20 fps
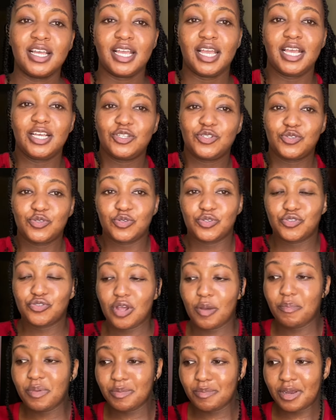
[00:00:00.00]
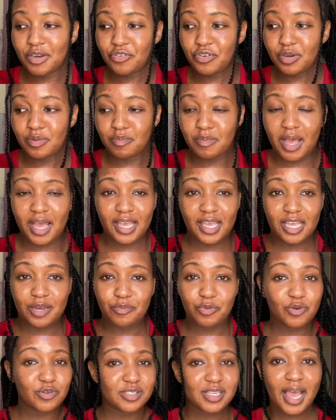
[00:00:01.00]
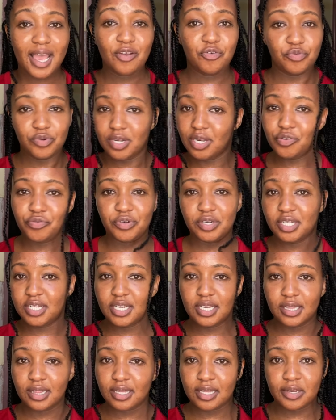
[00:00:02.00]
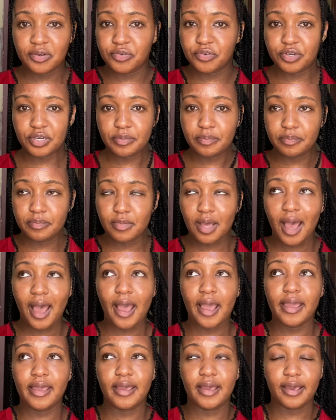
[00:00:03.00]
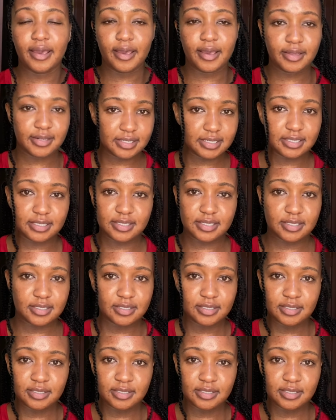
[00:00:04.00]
it to show up in my dream again, because I really, really hate that dream. I hate it.